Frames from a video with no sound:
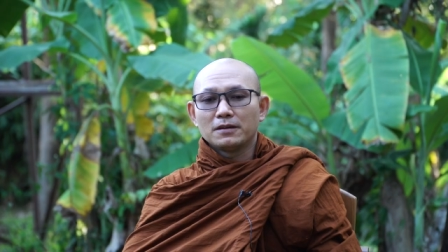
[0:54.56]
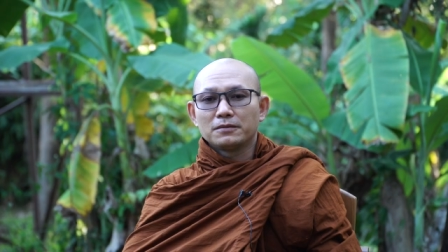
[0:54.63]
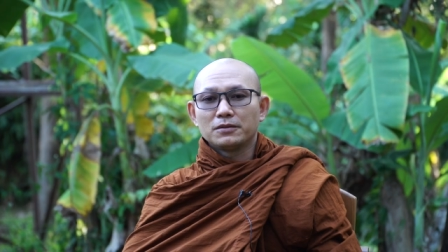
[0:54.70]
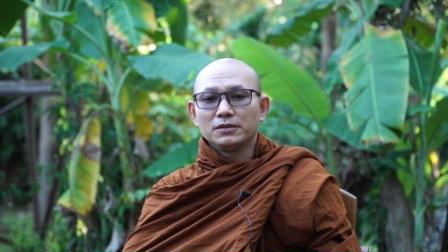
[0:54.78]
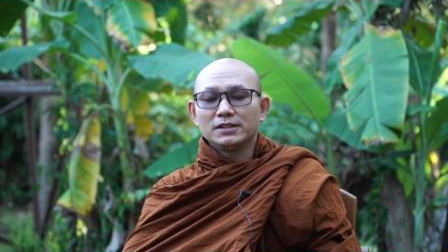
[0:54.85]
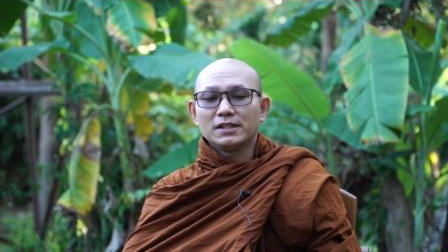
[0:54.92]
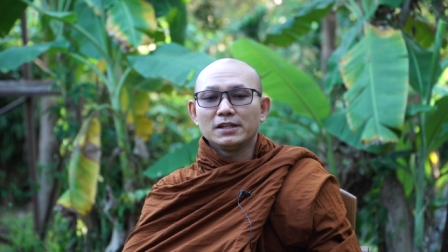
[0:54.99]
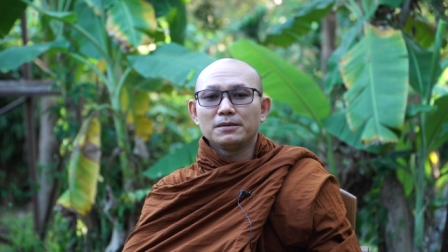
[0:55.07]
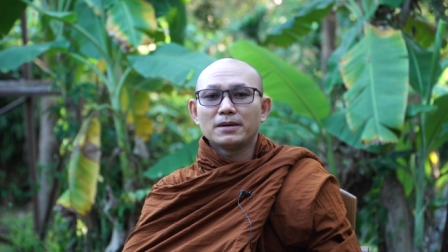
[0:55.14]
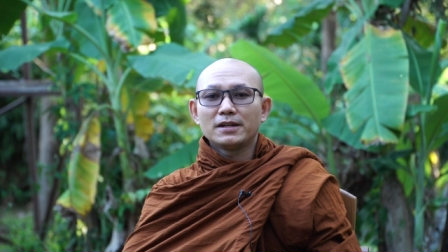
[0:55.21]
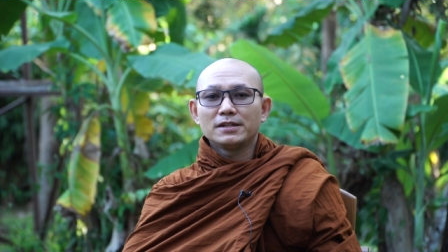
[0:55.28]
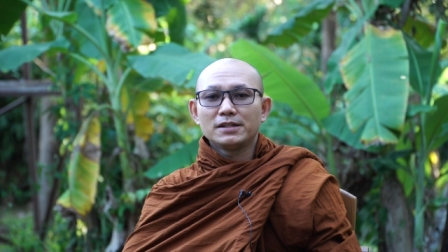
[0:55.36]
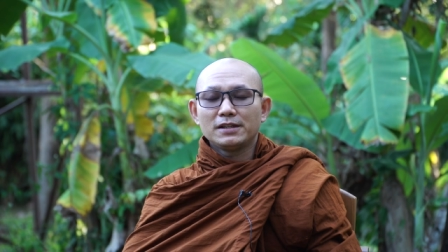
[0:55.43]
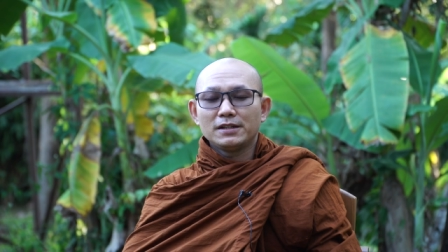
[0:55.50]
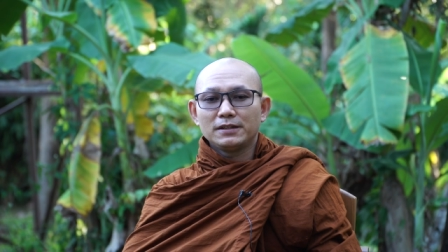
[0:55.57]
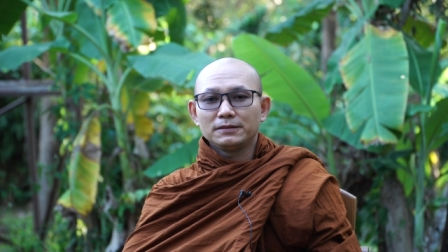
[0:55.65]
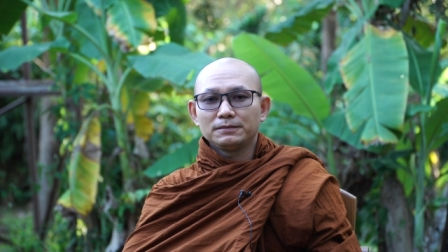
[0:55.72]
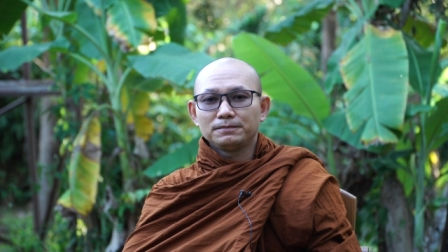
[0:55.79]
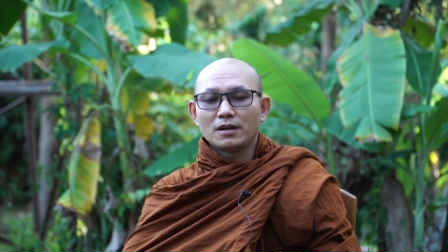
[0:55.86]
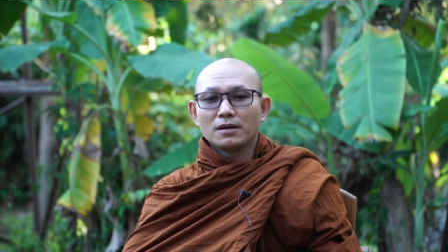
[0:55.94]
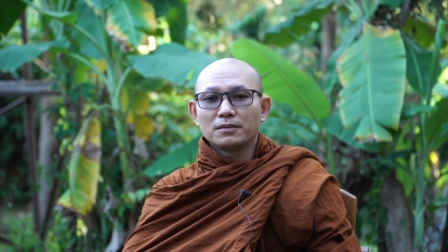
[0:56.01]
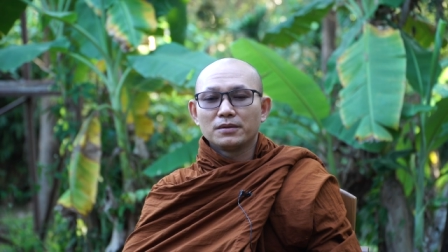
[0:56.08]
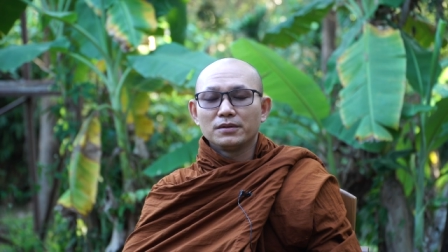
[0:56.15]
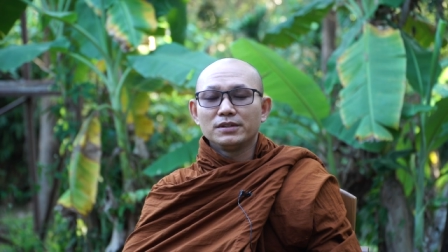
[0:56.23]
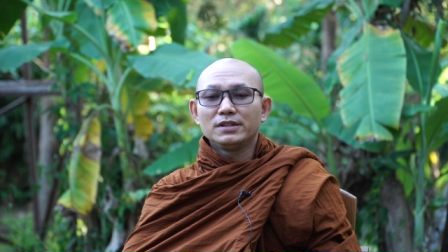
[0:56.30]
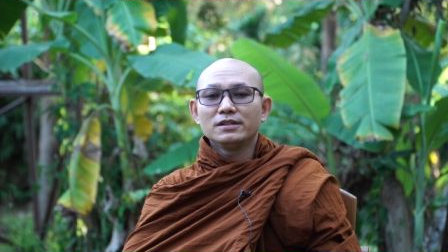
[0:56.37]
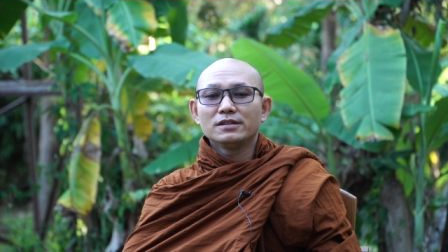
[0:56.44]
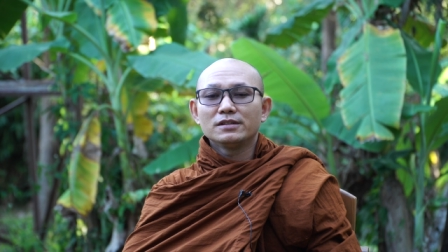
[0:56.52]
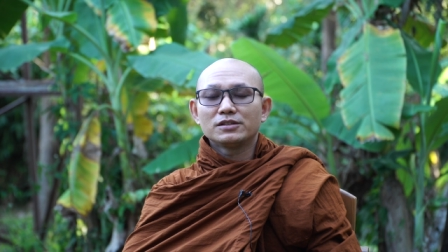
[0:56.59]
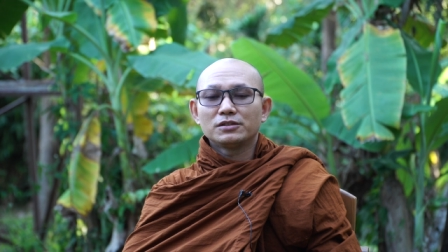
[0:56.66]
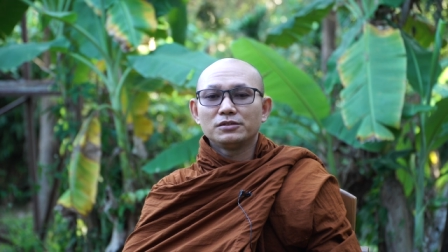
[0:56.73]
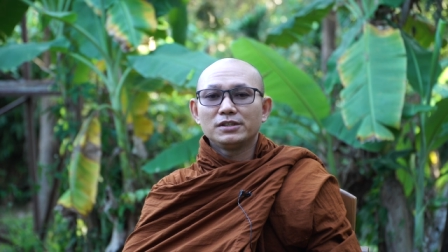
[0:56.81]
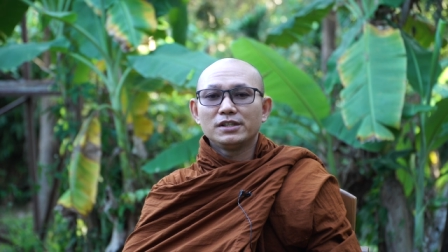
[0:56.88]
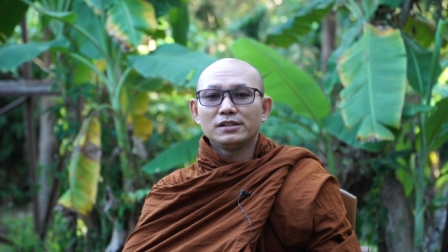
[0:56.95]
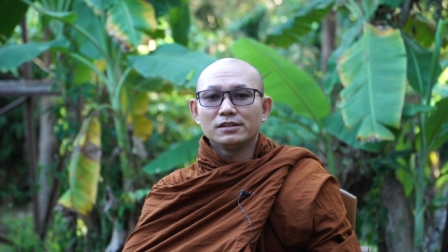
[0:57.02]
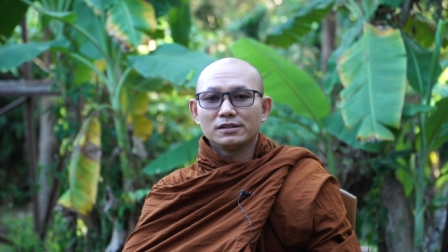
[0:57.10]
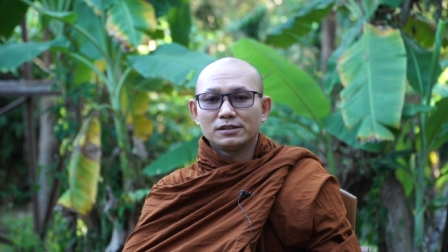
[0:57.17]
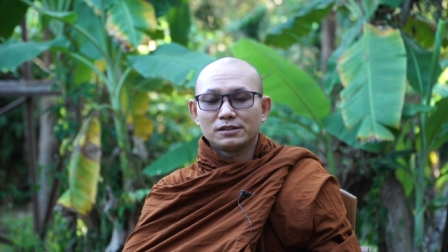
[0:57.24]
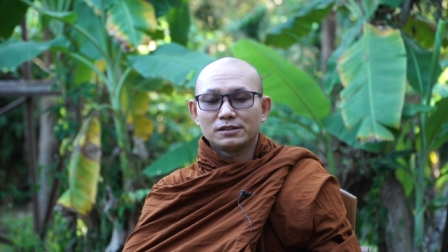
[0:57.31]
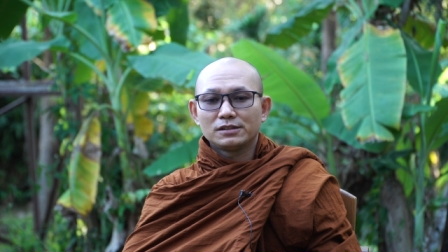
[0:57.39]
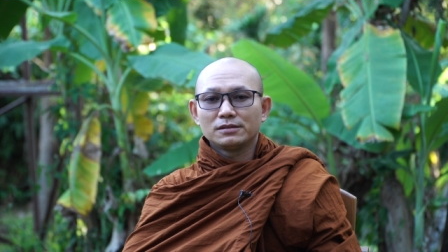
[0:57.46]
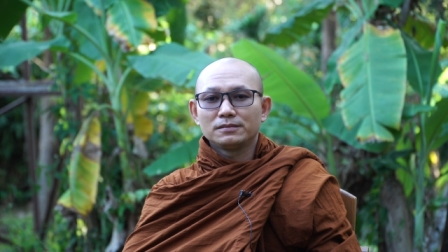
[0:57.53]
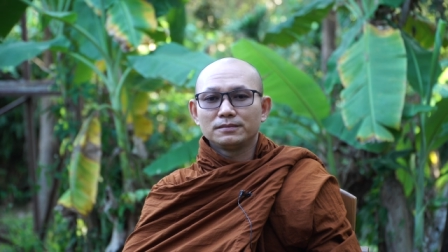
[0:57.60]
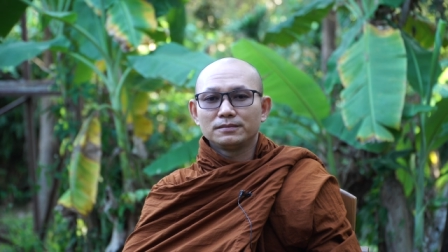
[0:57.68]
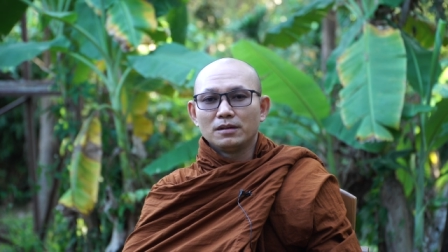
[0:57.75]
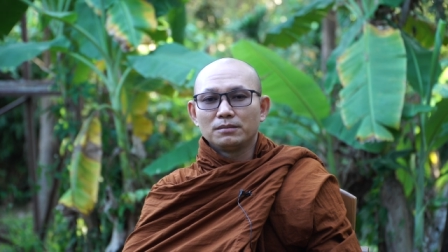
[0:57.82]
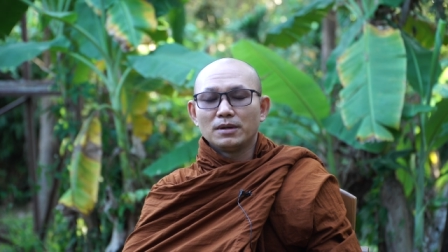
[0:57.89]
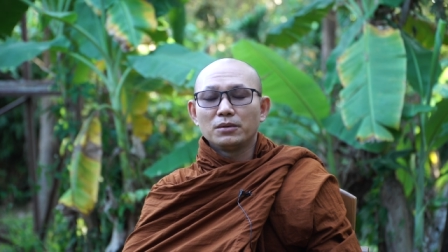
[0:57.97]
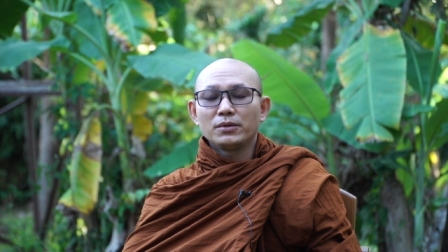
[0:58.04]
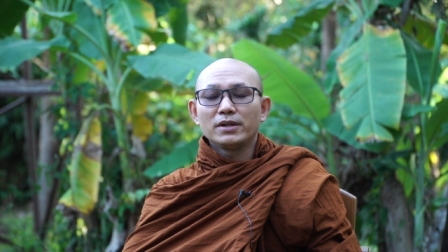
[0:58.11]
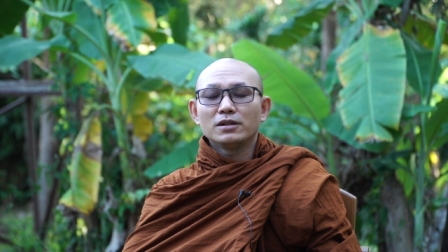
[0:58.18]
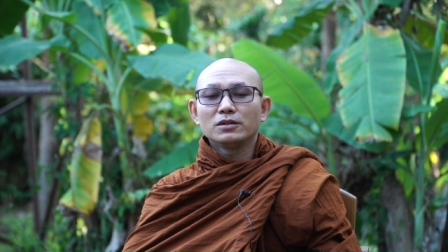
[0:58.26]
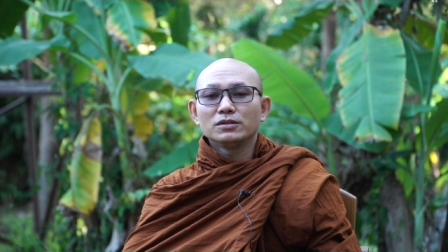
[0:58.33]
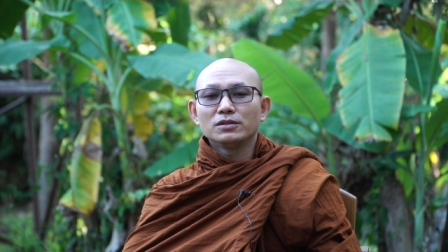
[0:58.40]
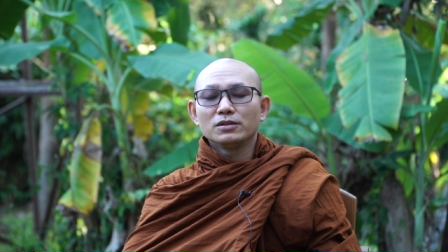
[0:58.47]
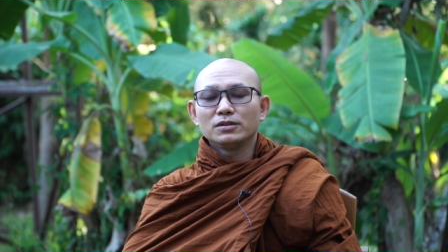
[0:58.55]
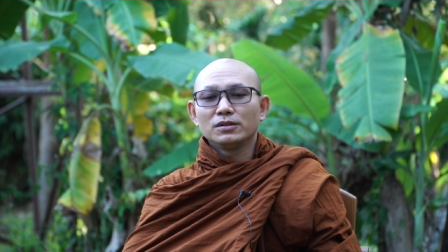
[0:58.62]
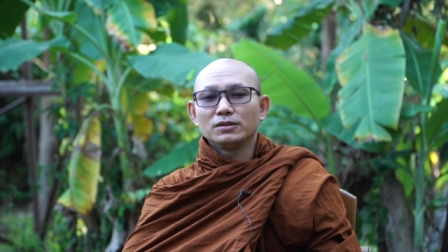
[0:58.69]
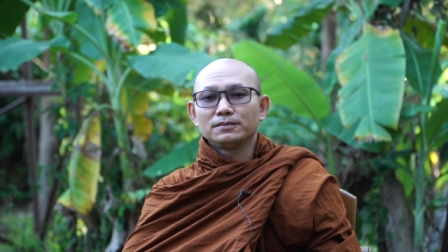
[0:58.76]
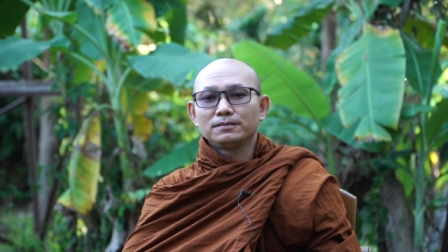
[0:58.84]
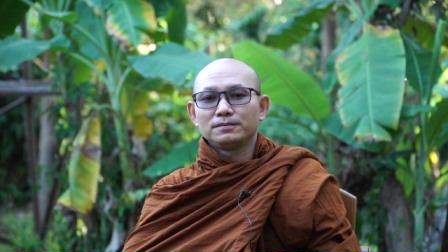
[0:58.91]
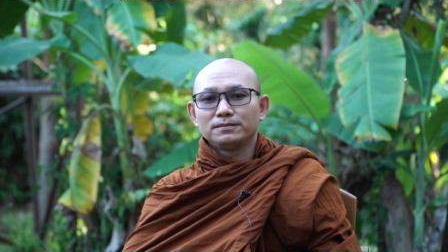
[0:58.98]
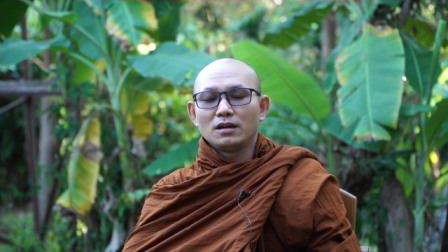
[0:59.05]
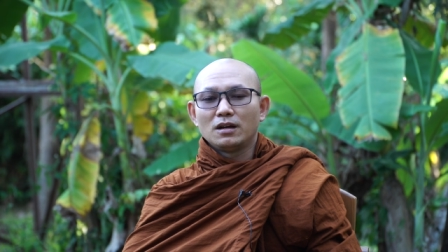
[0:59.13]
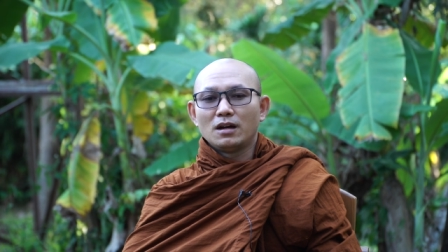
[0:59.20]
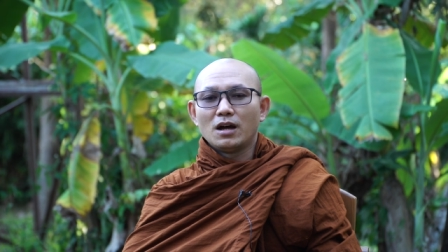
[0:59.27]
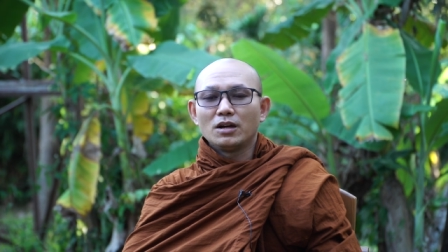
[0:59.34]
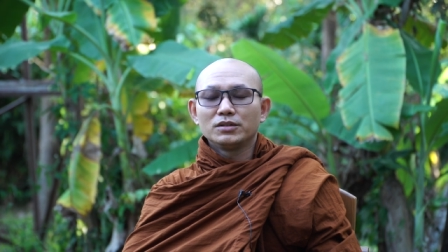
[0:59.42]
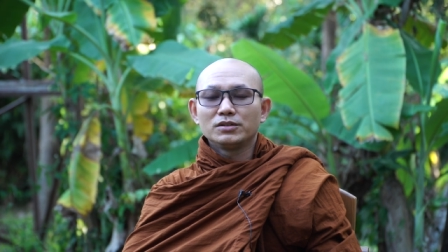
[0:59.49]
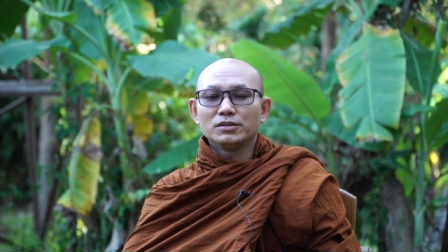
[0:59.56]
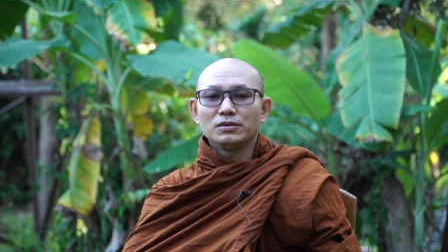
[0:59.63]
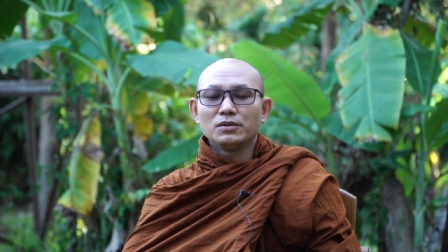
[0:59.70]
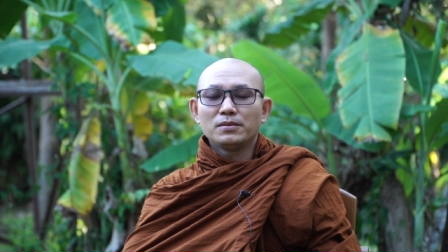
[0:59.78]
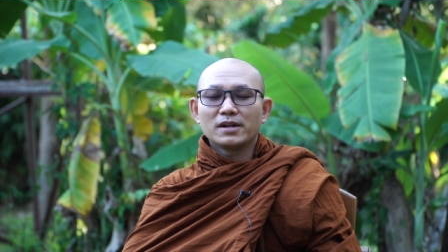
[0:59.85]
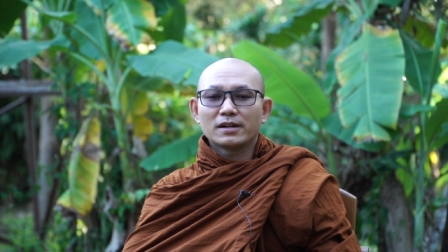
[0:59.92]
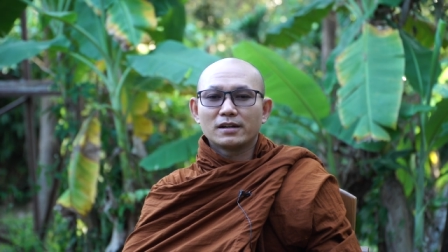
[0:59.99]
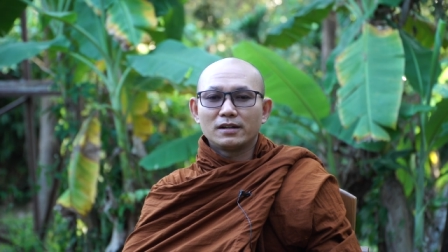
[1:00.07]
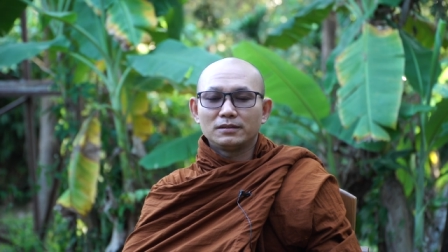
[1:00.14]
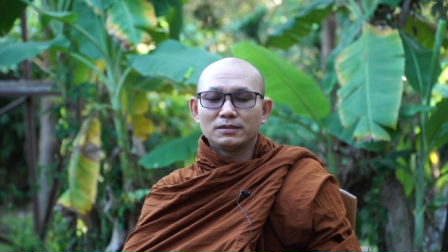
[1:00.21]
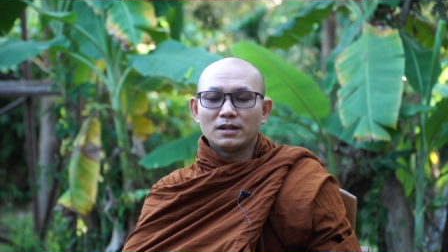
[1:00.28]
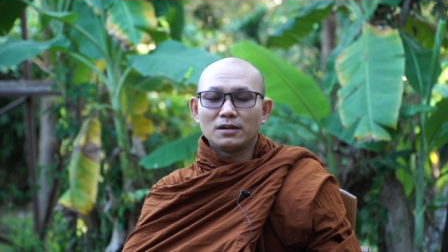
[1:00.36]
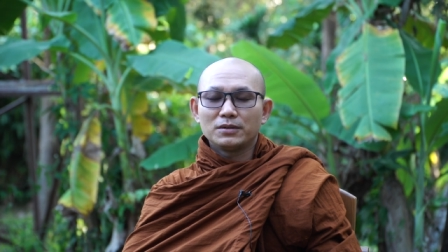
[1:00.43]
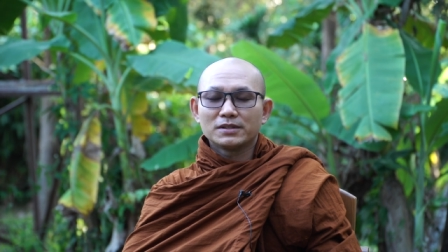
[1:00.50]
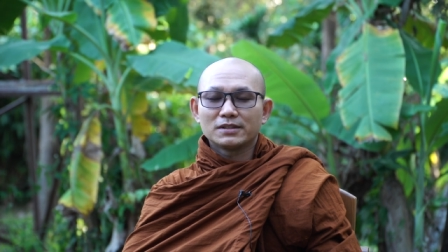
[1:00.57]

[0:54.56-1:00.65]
from day by day, from years to years. But we don't know how to overcome our